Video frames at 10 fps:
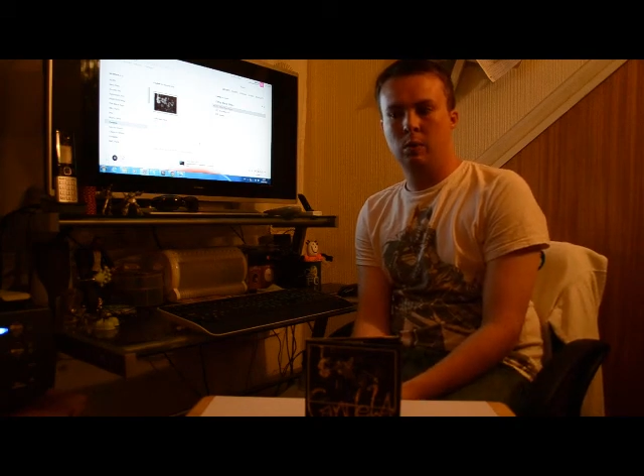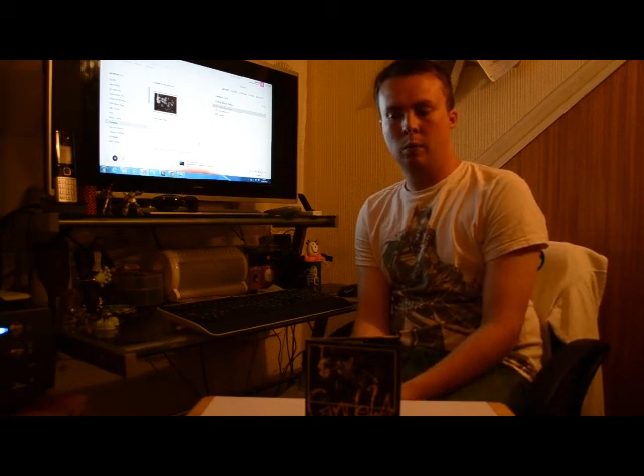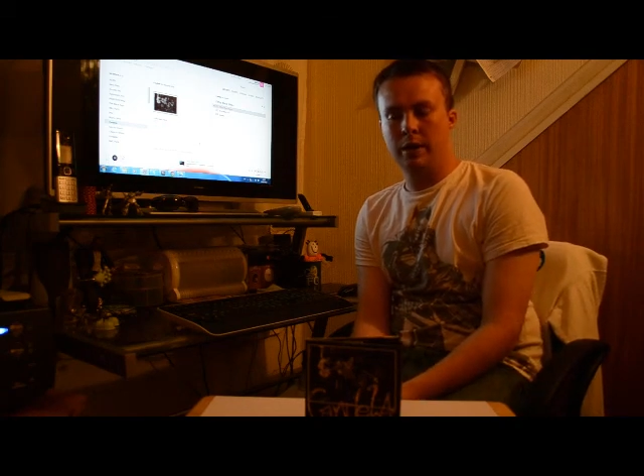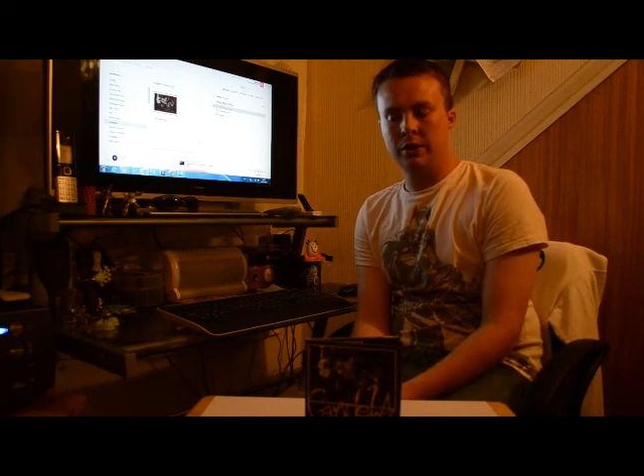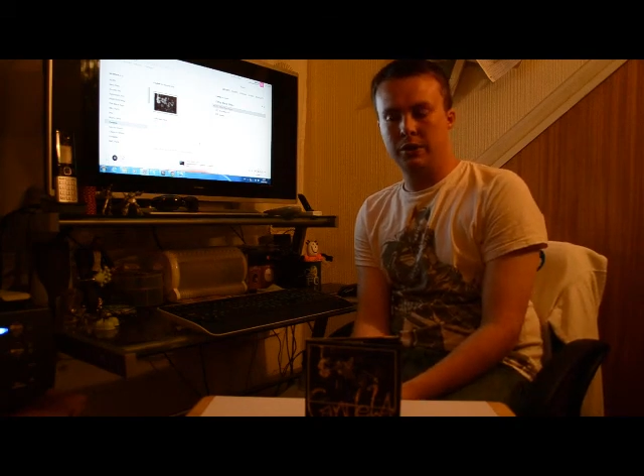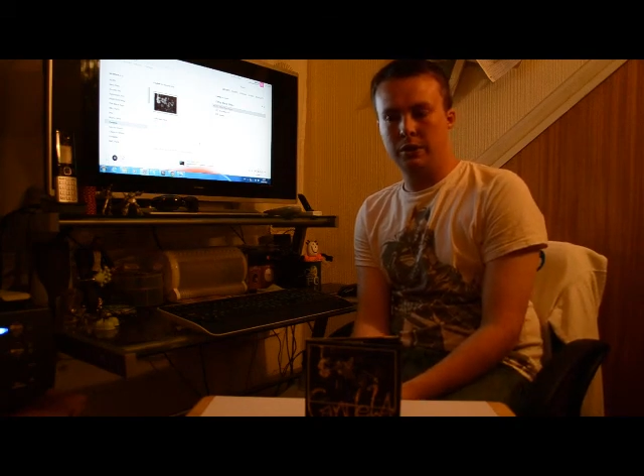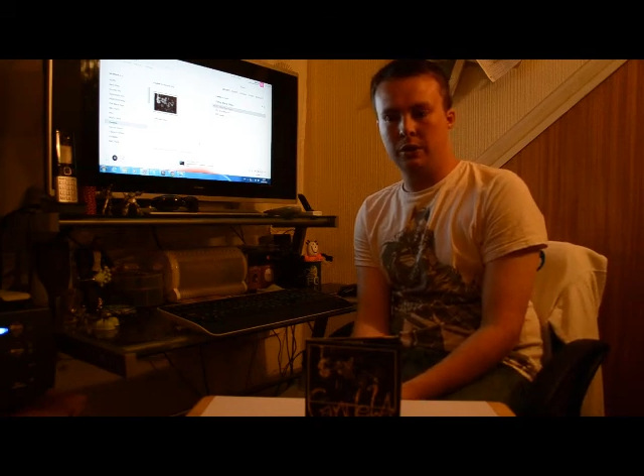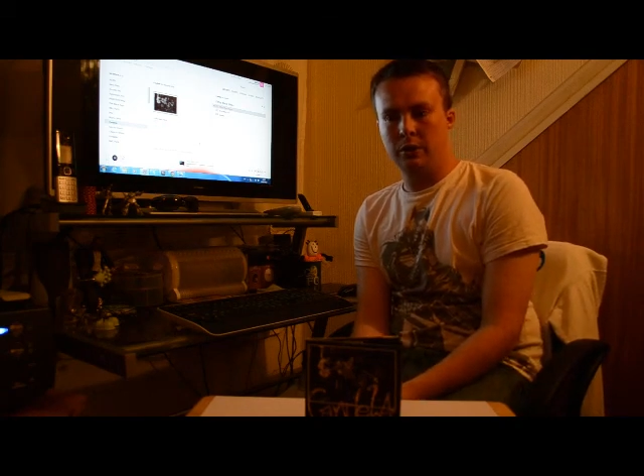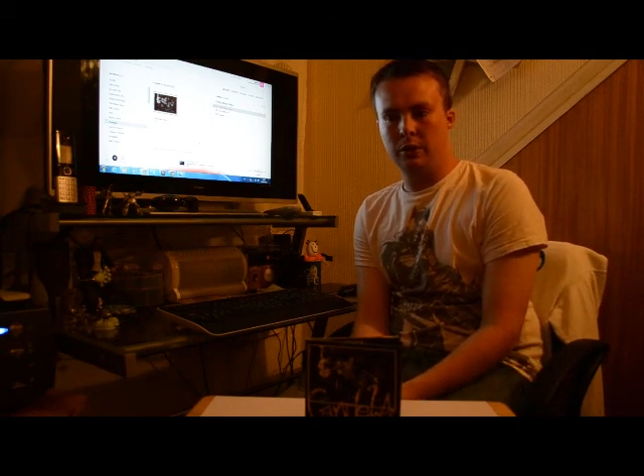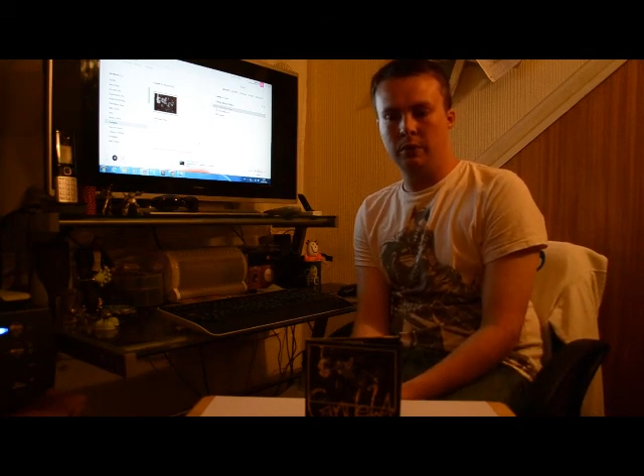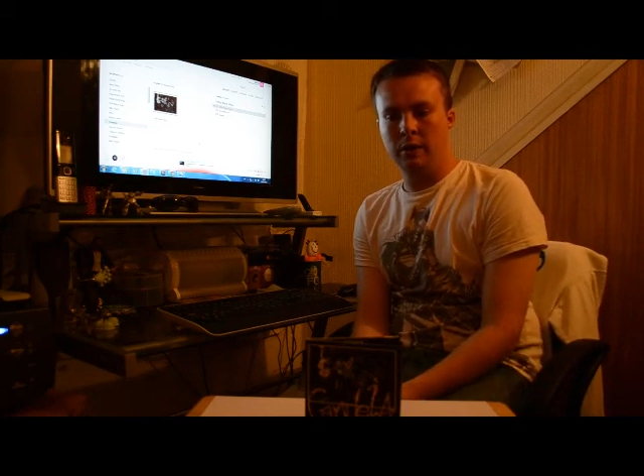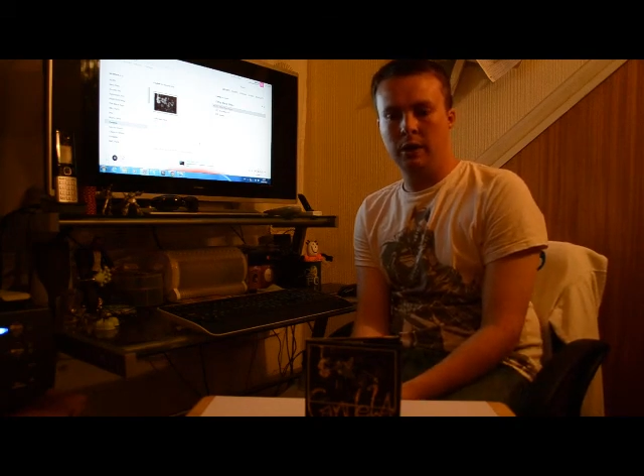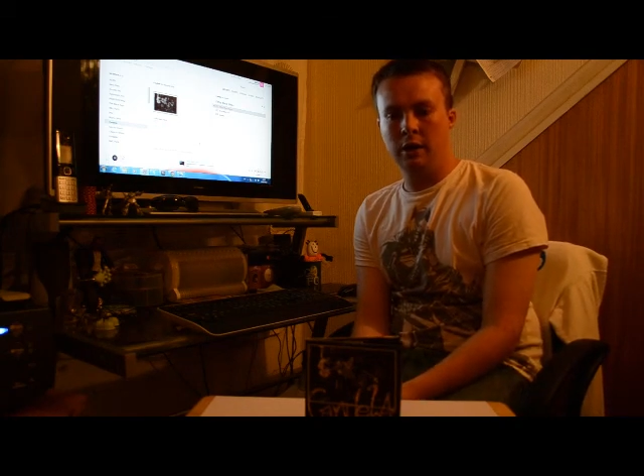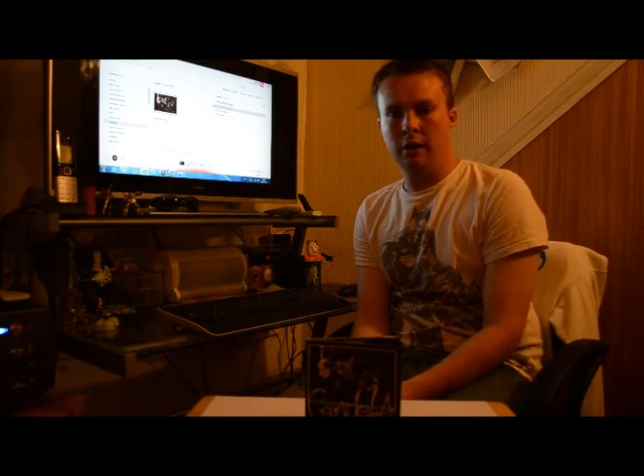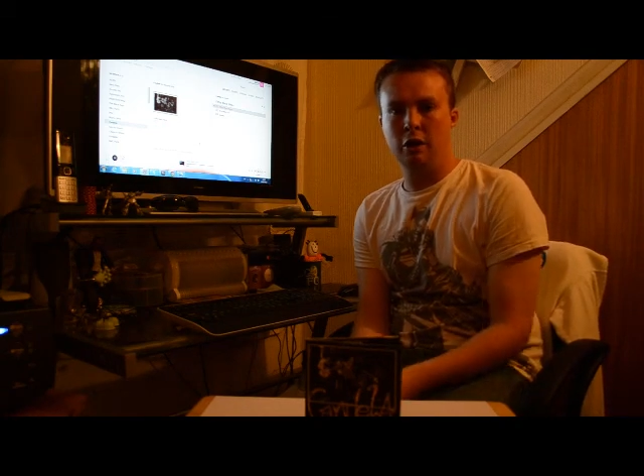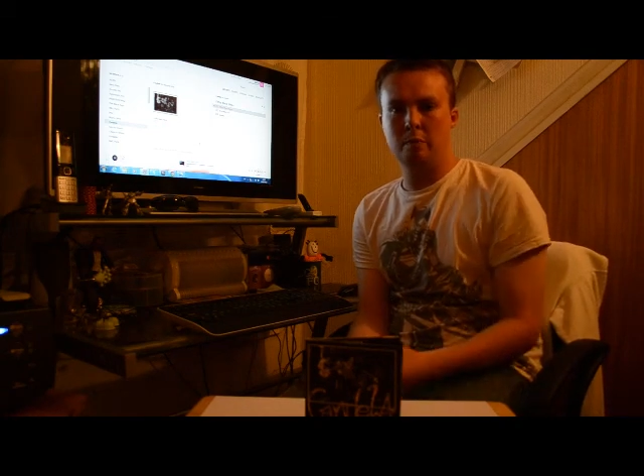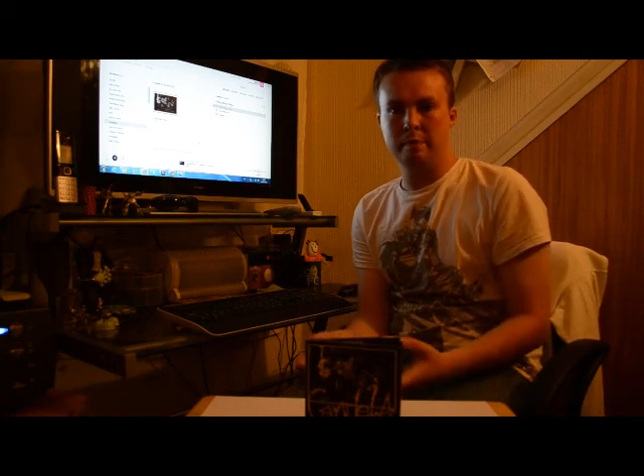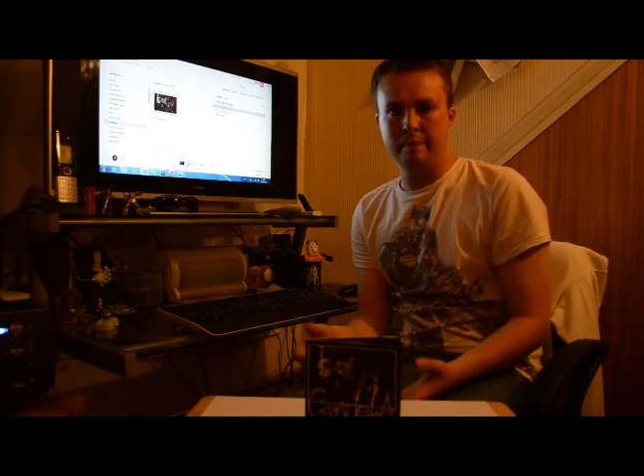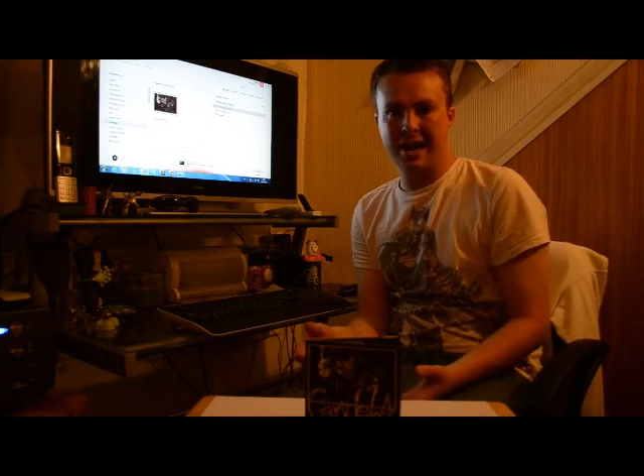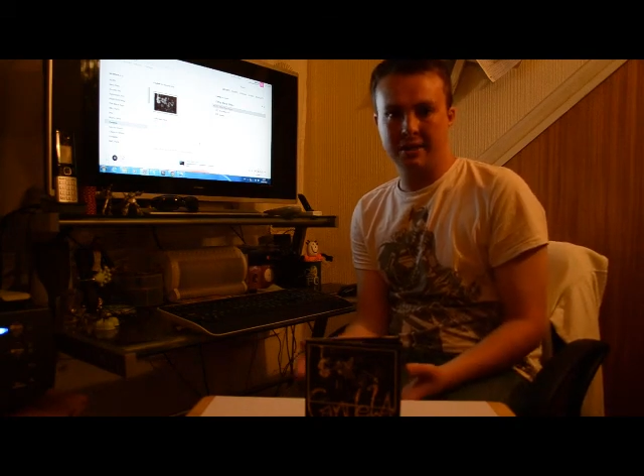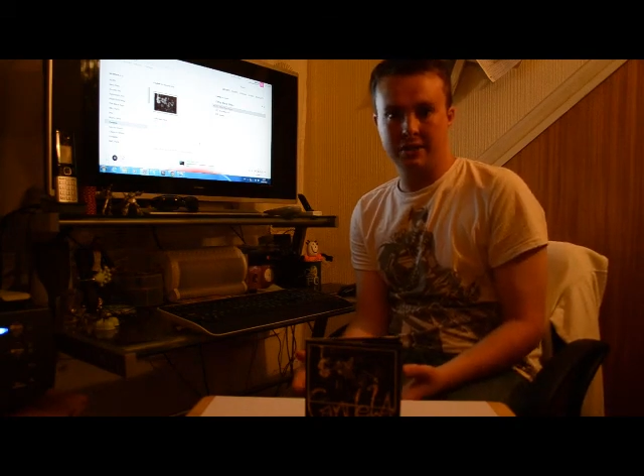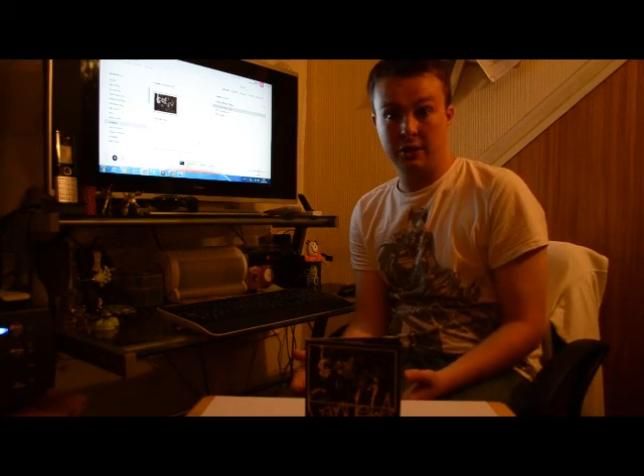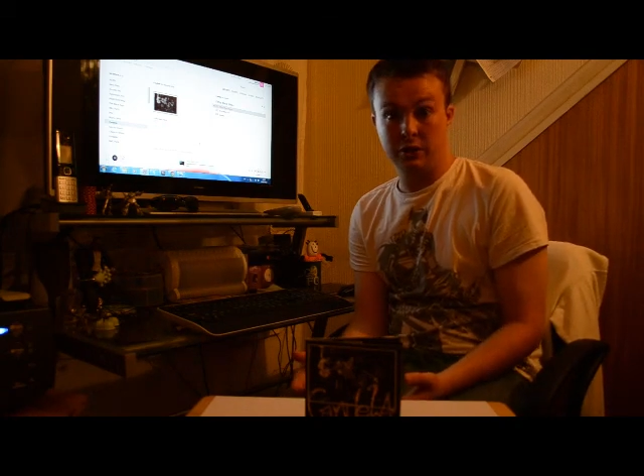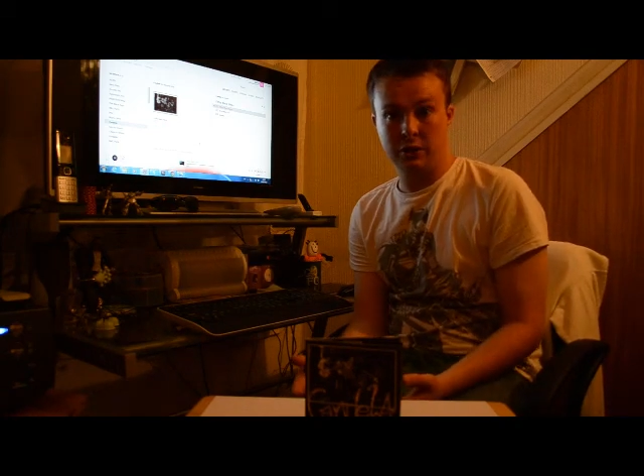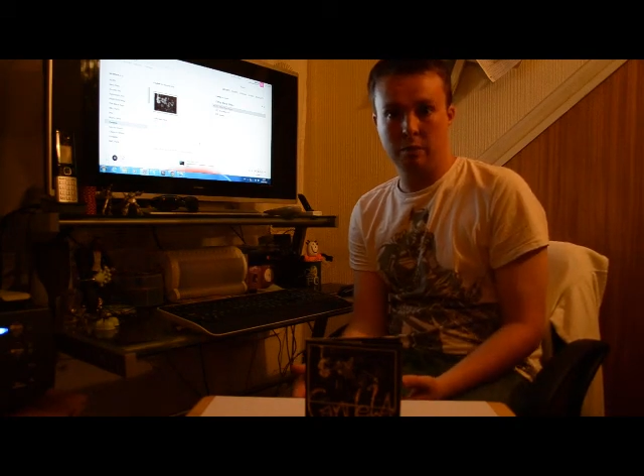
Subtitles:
went to an open band session